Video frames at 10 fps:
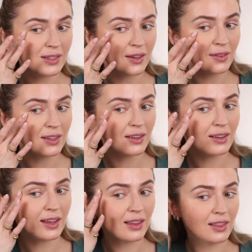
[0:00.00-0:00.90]
So I'm just gonna
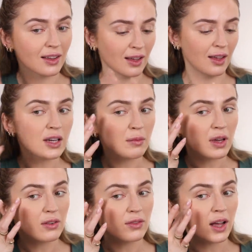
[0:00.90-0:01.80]
take the
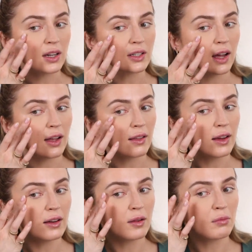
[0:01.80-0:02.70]
Champagne Flash
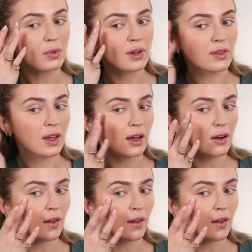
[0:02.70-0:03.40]
Highlight and put that